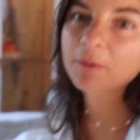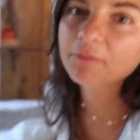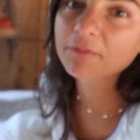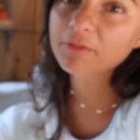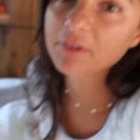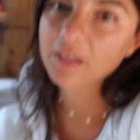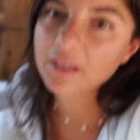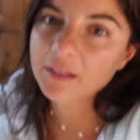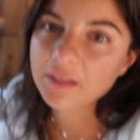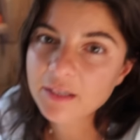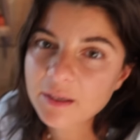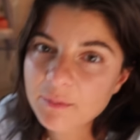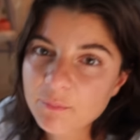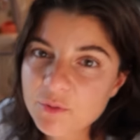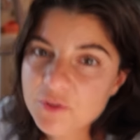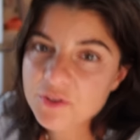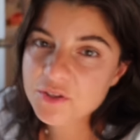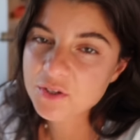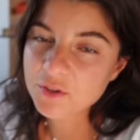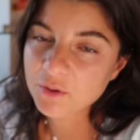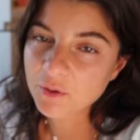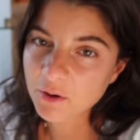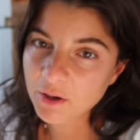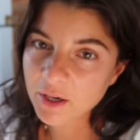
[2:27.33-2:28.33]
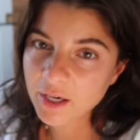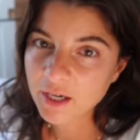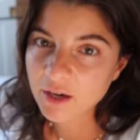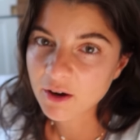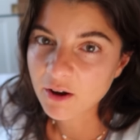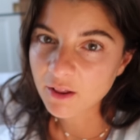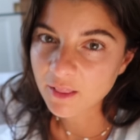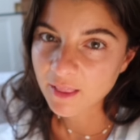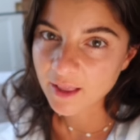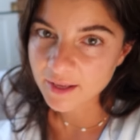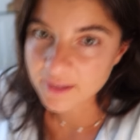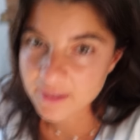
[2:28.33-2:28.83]
comfy and Nim was snoring
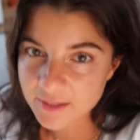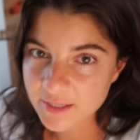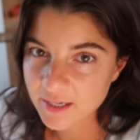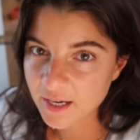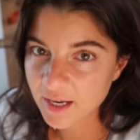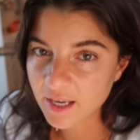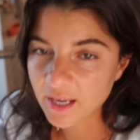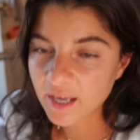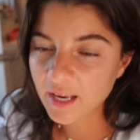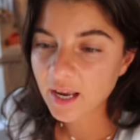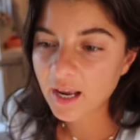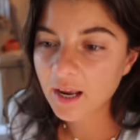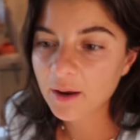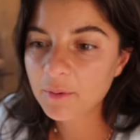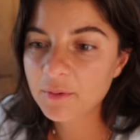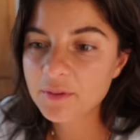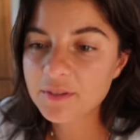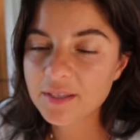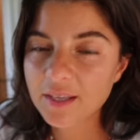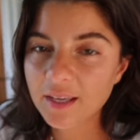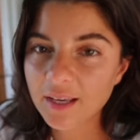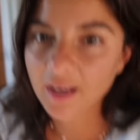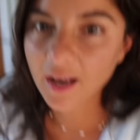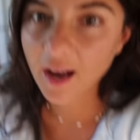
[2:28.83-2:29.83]
all last night. I was